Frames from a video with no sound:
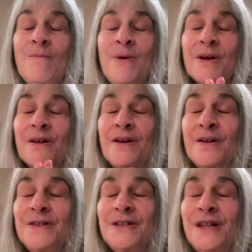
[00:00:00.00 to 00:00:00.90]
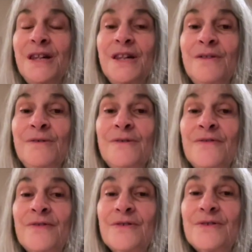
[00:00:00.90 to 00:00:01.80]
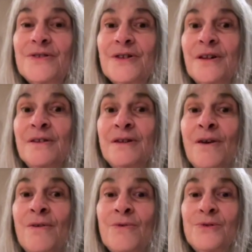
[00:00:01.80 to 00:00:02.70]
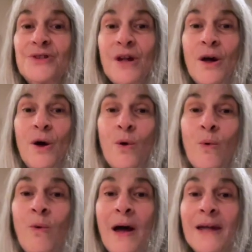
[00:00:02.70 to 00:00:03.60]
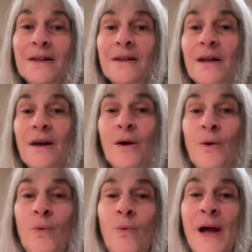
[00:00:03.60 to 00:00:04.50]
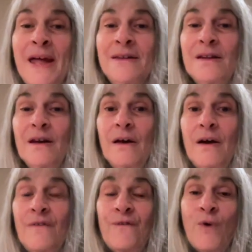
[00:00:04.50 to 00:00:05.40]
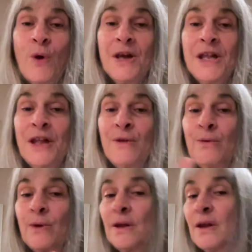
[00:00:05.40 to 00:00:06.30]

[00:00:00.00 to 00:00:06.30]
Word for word: because the universe knows what, when, for you.